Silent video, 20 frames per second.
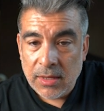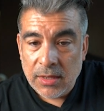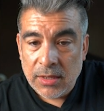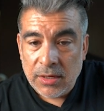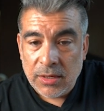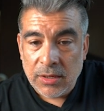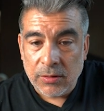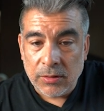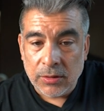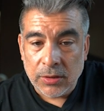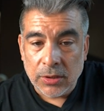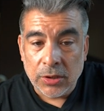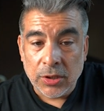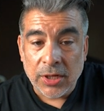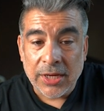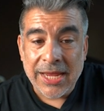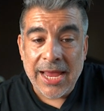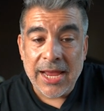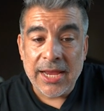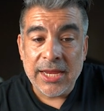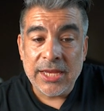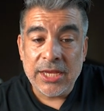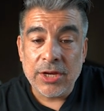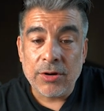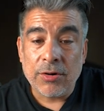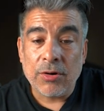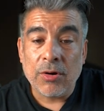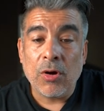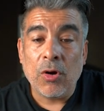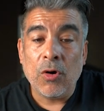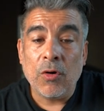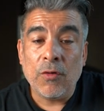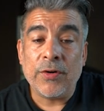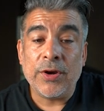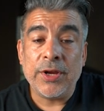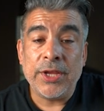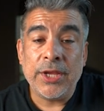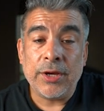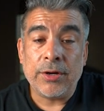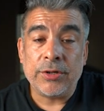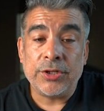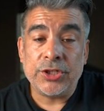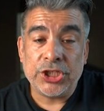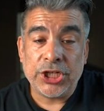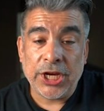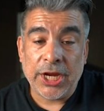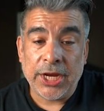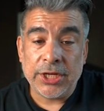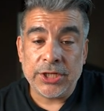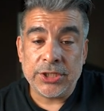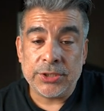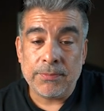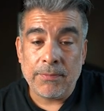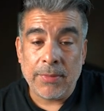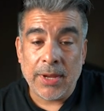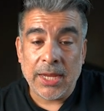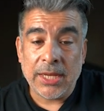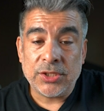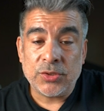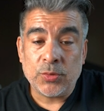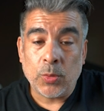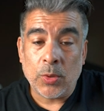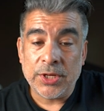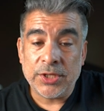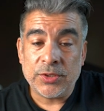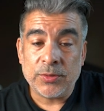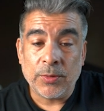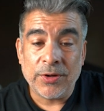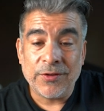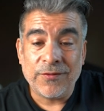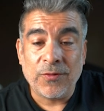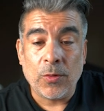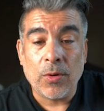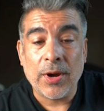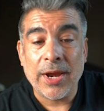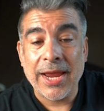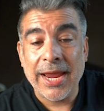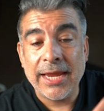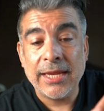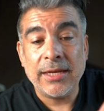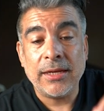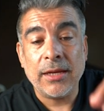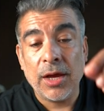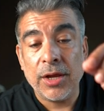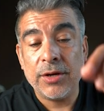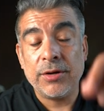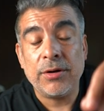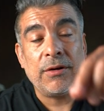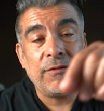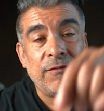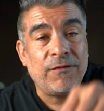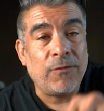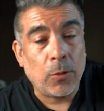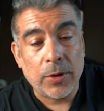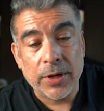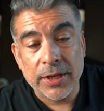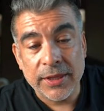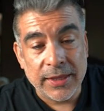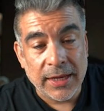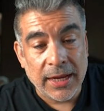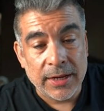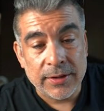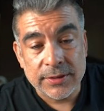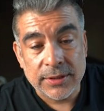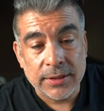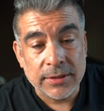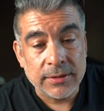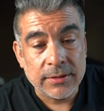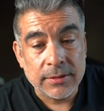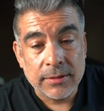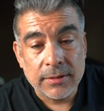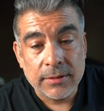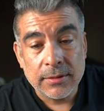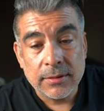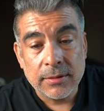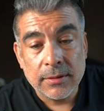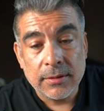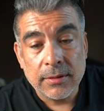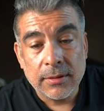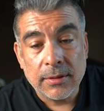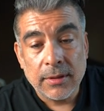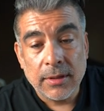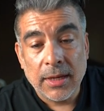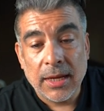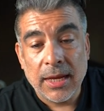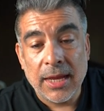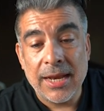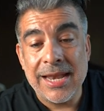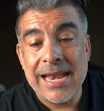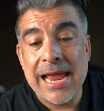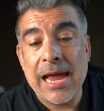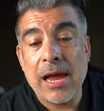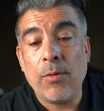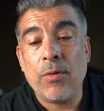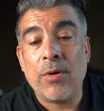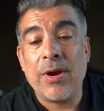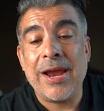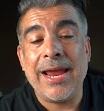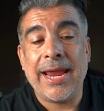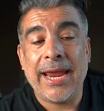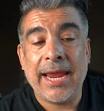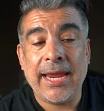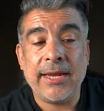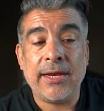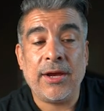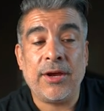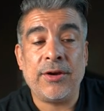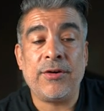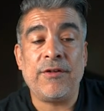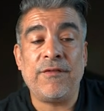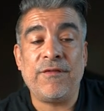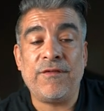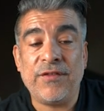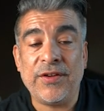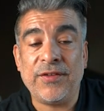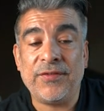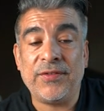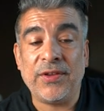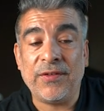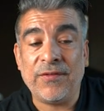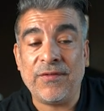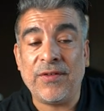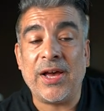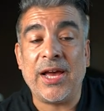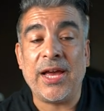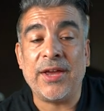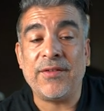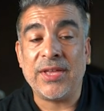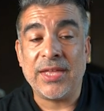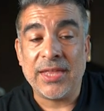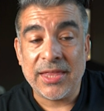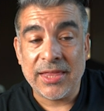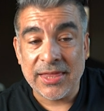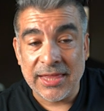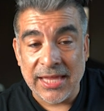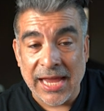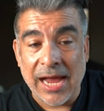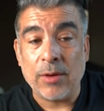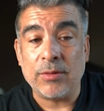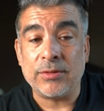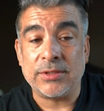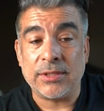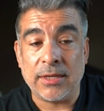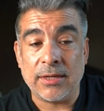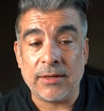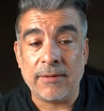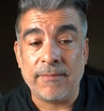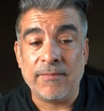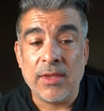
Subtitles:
You look at year over year change, May 2024, 840,000. And now we're at 855,000.